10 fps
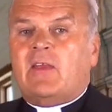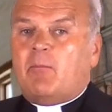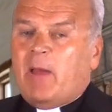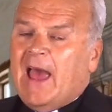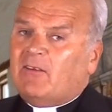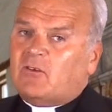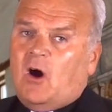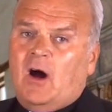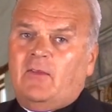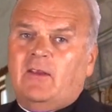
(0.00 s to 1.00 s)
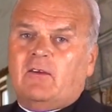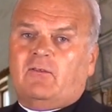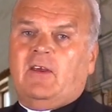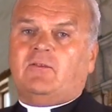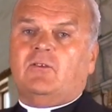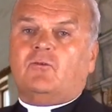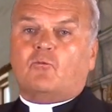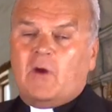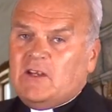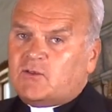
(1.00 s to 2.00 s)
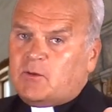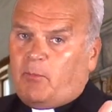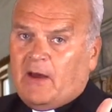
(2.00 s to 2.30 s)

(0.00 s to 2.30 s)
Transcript: they passed on the decisions reached